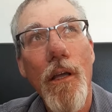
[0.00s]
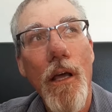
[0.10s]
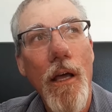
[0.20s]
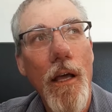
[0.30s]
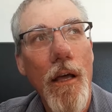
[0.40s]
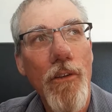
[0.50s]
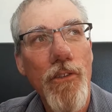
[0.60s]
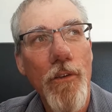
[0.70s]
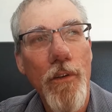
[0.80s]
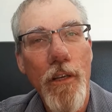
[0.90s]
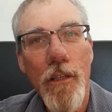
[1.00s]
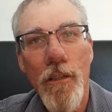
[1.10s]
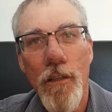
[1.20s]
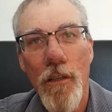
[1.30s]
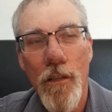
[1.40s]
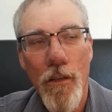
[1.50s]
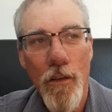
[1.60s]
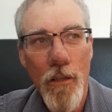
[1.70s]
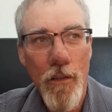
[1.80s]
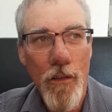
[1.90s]
uh, 17.
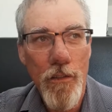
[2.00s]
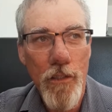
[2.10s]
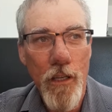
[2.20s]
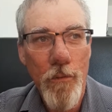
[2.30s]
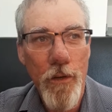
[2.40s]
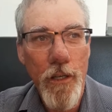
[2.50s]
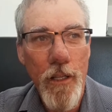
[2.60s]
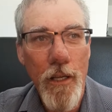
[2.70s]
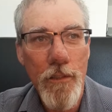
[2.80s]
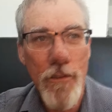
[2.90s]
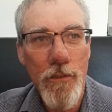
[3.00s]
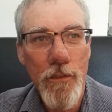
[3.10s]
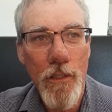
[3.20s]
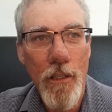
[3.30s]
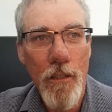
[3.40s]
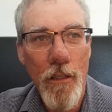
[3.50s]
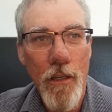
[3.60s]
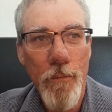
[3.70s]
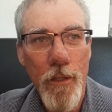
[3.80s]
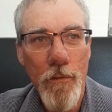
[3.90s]
I, I started wearing glasses, and
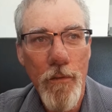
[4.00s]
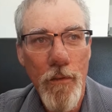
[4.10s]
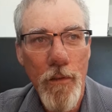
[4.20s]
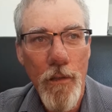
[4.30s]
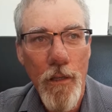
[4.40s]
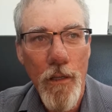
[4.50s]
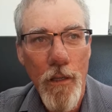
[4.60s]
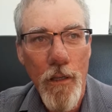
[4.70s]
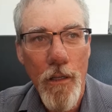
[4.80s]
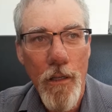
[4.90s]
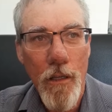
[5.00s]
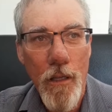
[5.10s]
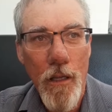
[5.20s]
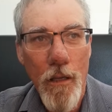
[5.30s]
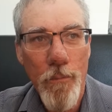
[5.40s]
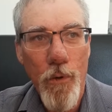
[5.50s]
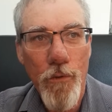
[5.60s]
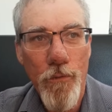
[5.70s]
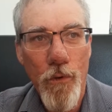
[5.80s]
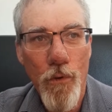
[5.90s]
they've been uh,
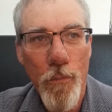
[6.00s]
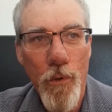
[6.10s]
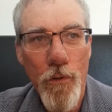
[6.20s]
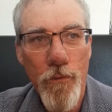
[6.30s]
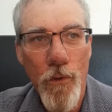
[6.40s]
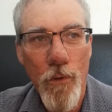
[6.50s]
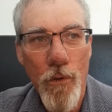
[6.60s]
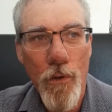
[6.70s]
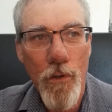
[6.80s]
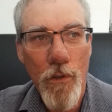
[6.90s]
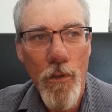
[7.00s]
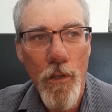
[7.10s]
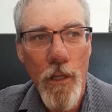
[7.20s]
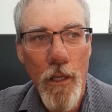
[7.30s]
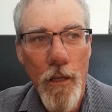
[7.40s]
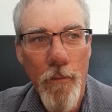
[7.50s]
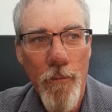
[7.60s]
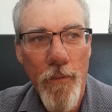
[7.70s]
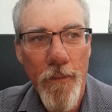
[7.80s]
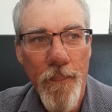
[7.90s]
0.4, 0.4. Um,
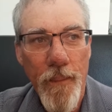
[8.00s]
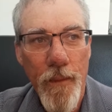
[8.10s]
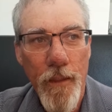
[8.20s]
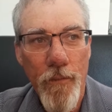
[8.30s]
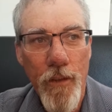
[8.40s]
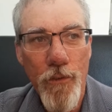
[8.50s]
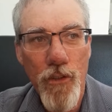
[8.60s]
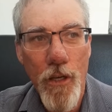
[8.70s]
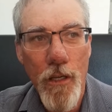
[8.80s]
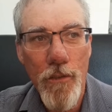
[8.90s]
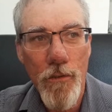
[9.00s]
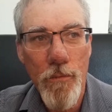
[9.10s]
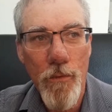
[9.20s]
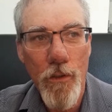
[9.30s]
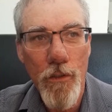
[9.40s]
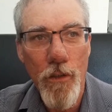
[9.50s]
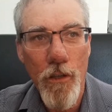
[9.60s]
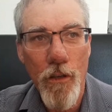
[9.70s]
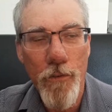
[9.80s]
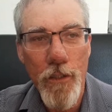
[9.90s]
I've never changed my
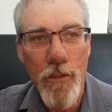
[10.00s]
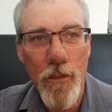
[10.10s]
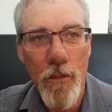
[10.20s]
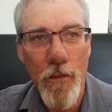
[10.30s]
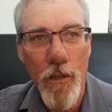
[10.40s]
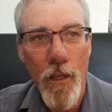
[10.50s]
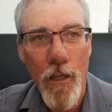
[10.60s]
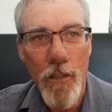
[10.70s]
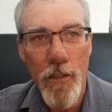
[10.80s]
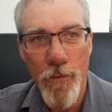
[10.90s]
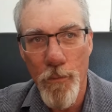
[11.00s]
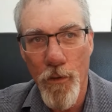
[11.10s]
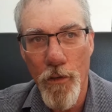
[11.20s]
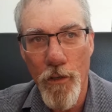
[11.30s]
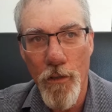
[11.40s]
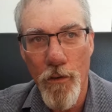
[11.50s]
entire life, ex except for my